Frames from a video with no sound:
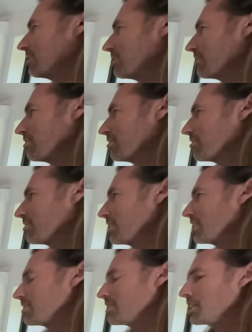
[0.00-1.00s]
So
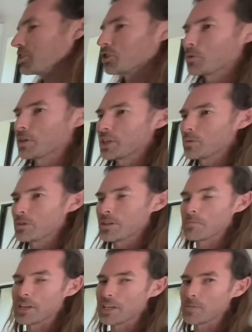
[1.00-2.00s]
a sanctuary
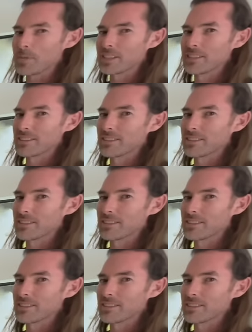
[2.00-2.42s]
within Miami.